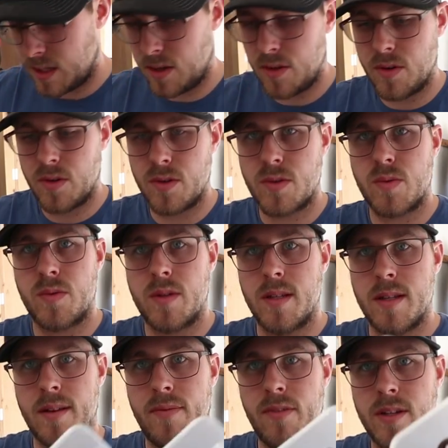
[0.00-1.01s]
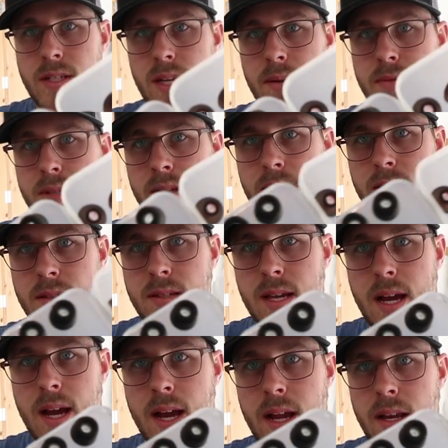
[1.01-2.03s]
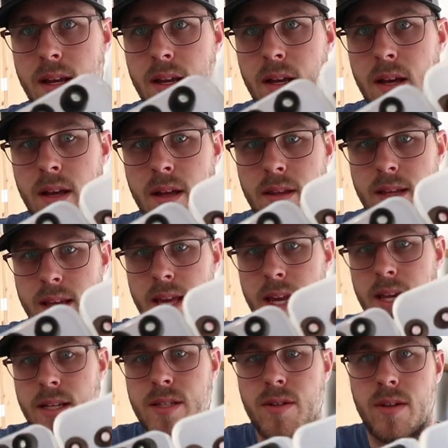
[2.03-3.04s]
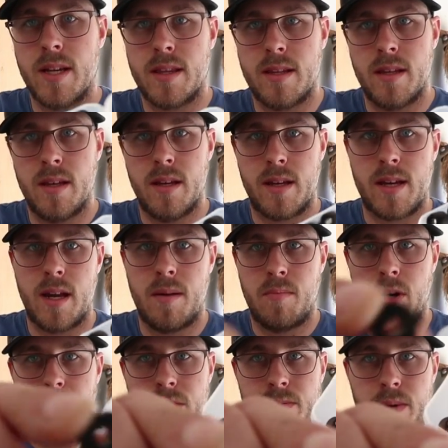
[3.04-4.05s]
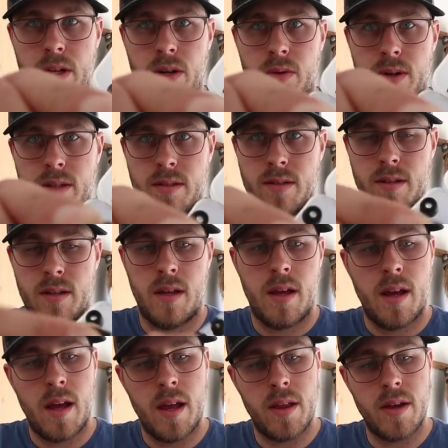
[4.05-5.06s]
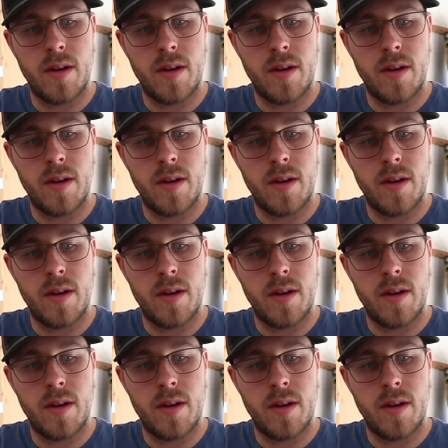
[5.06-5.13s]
use the different tips inside the case. You get the kind of marshmallow ones, and